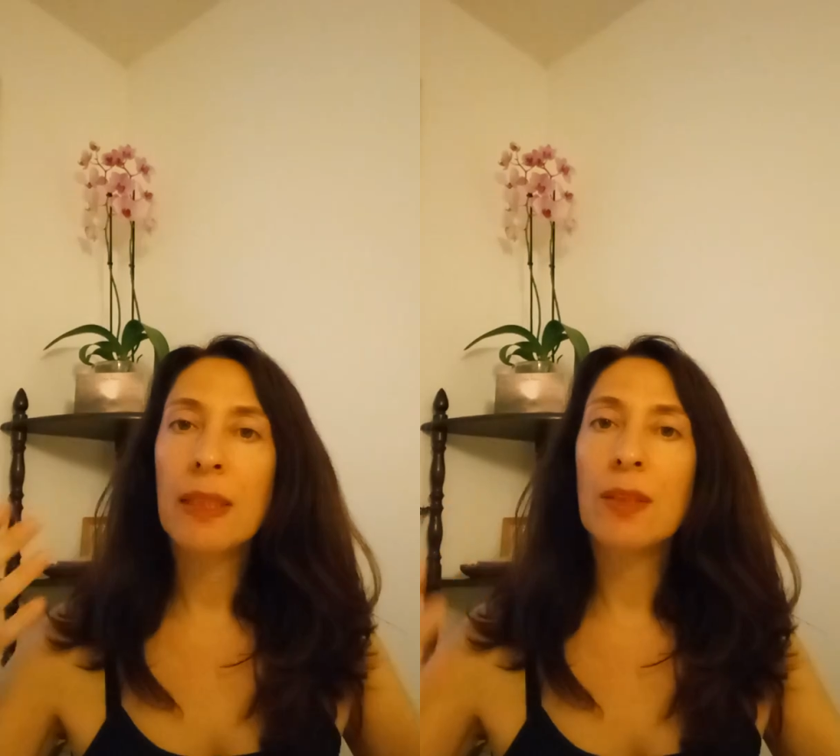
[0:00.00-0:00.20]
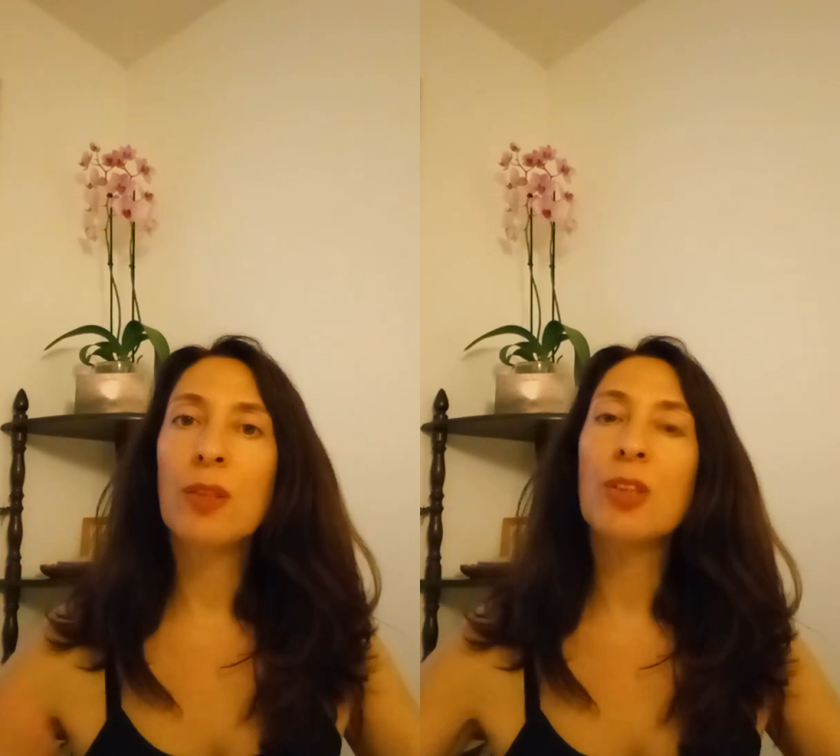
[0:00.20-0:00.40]

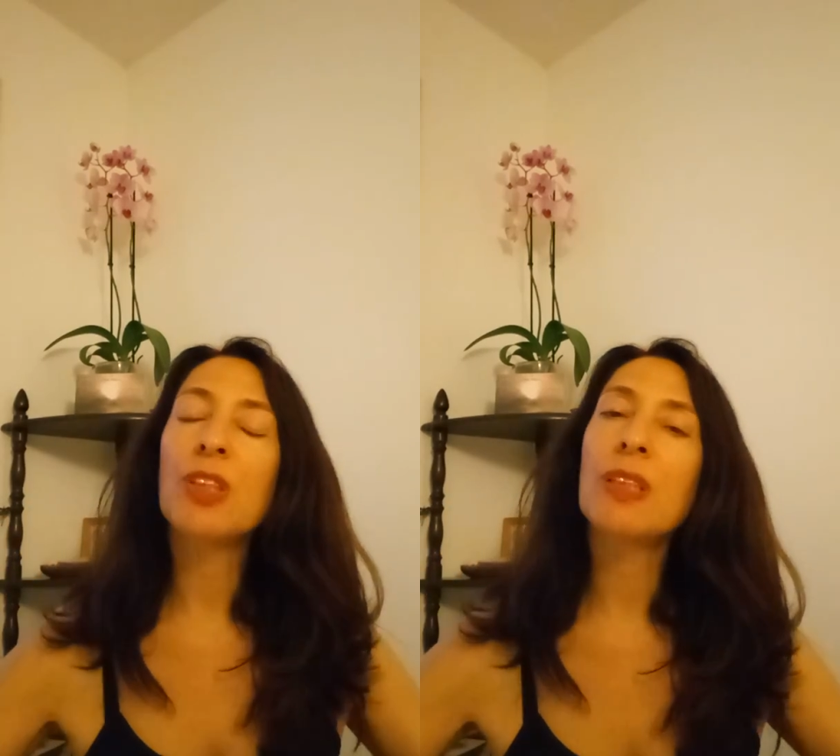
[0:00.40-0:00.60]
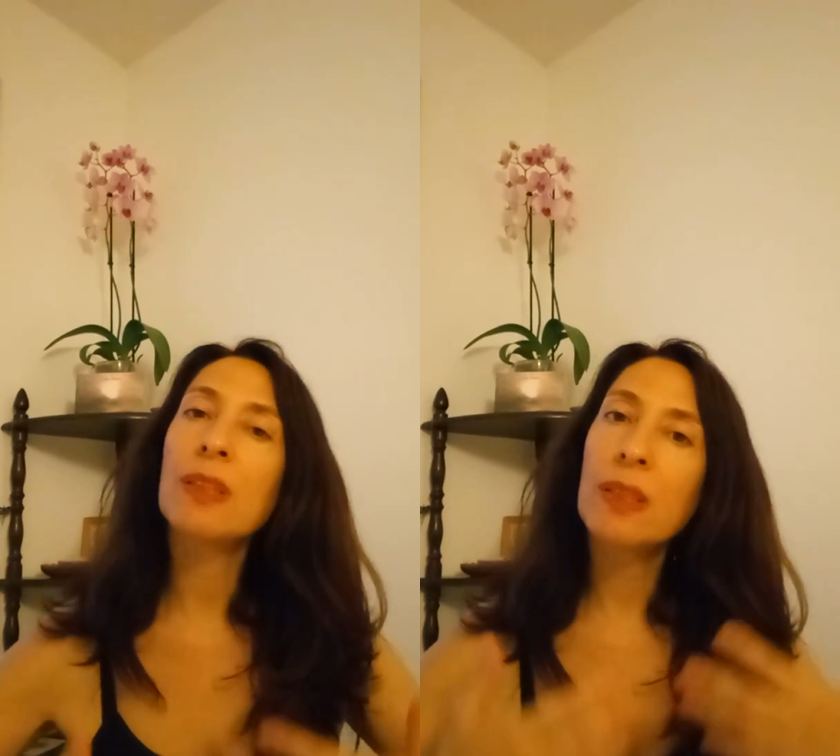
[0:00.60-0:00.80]
you're
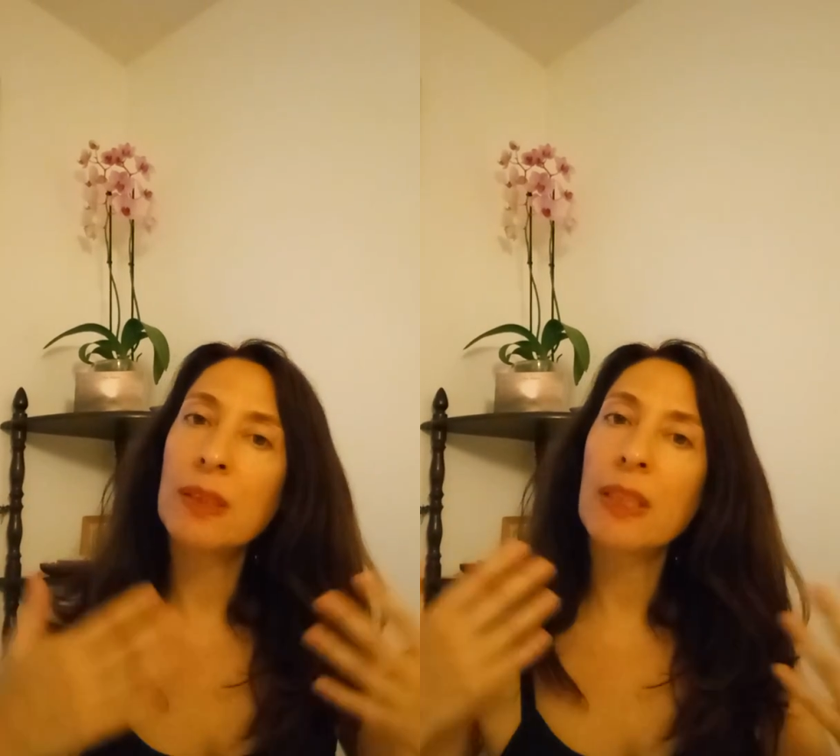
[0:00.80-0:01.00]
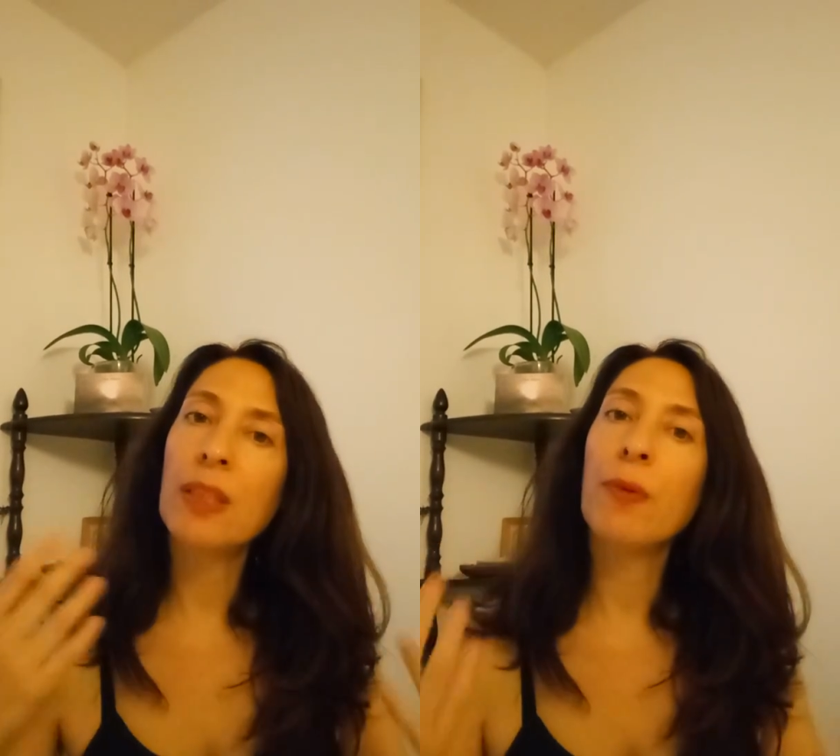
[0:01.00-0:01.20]
just
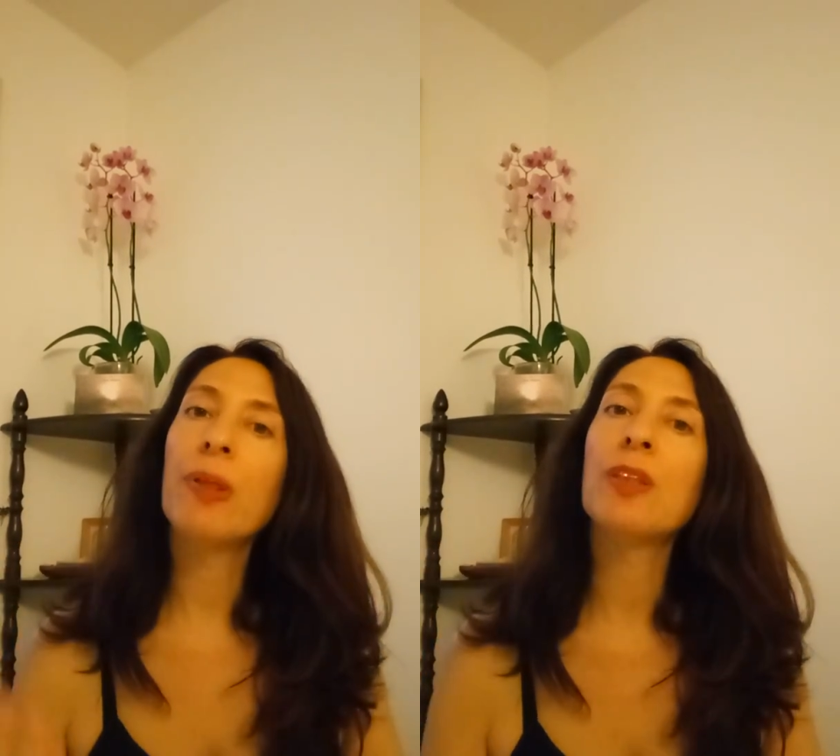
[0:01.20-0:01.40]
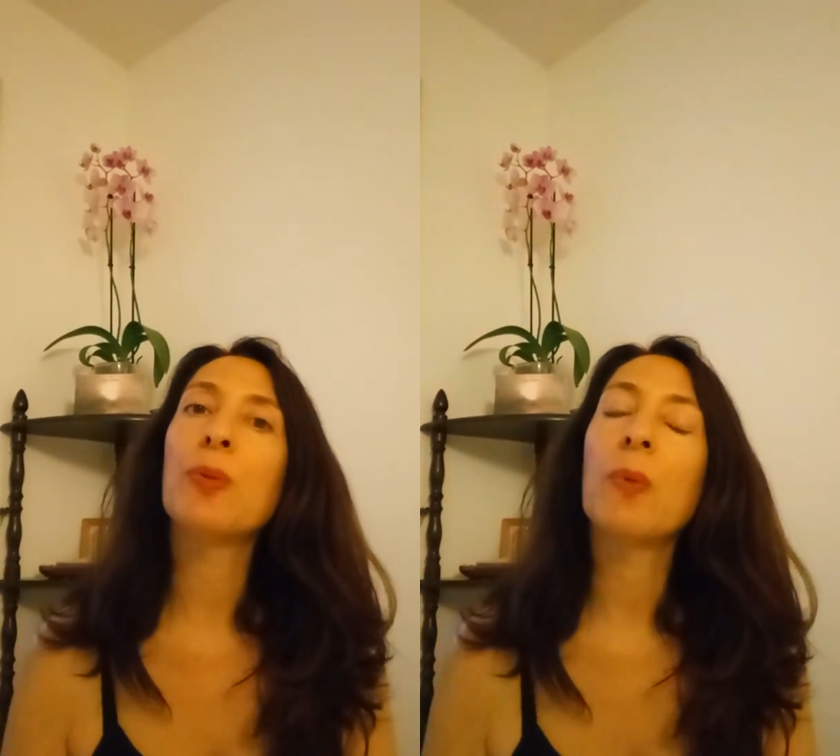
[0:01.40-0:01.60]

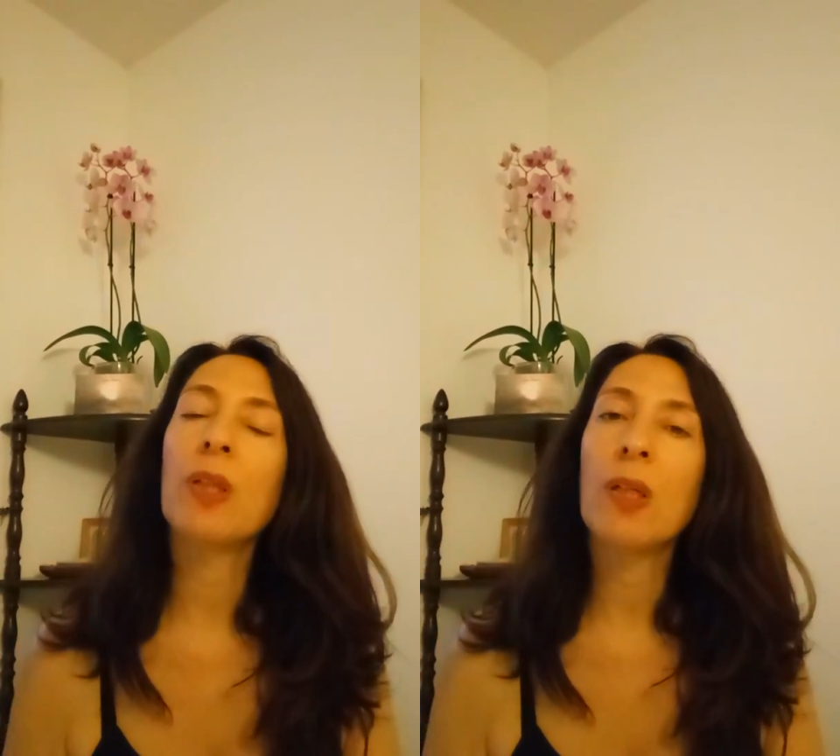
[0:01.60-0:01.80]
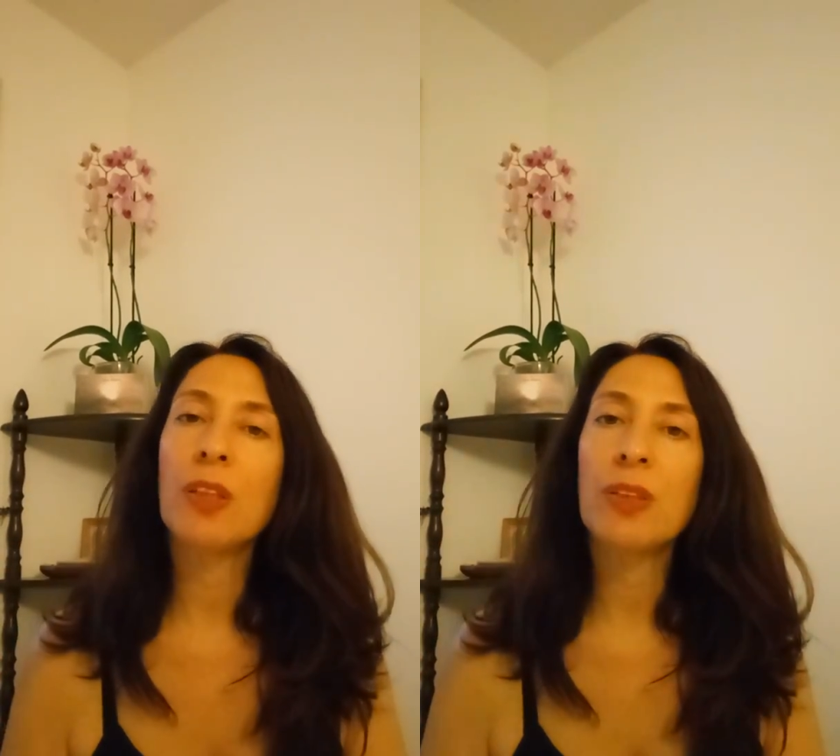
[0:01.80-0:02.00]
continuing to
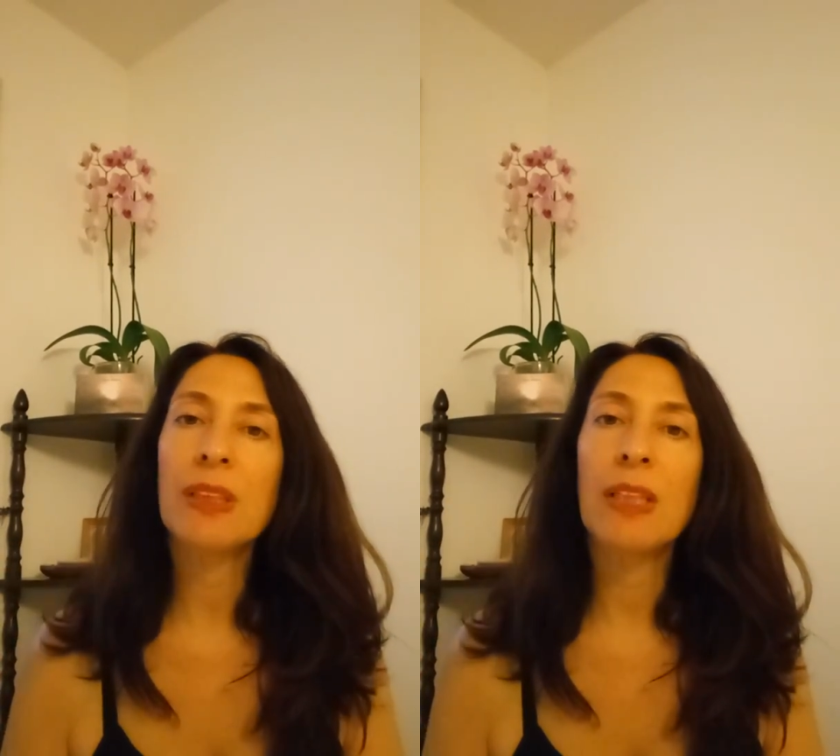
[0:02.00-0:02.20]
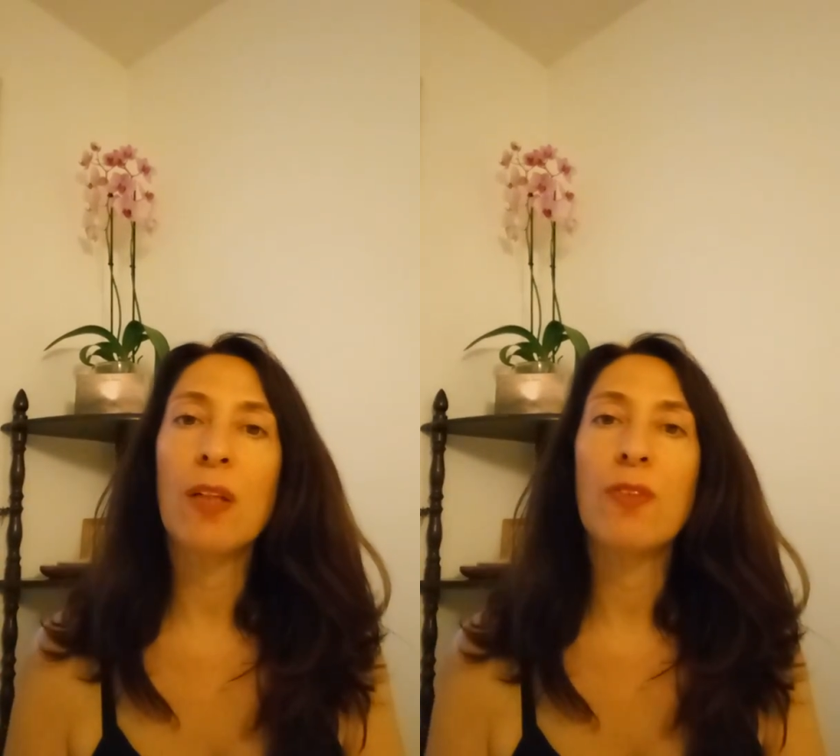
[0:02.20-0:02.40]
work on
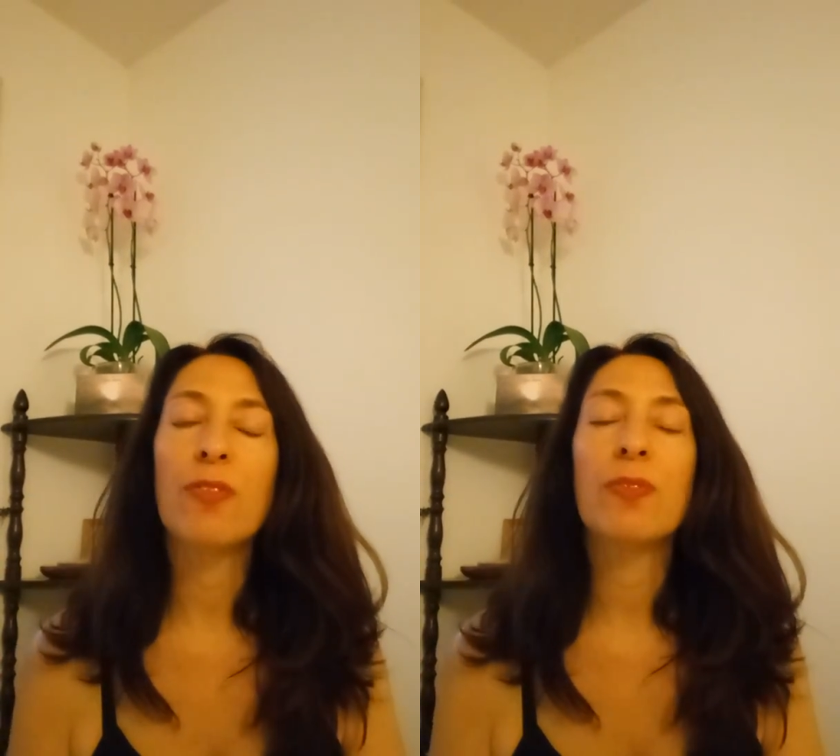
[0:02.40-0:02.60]
yourself,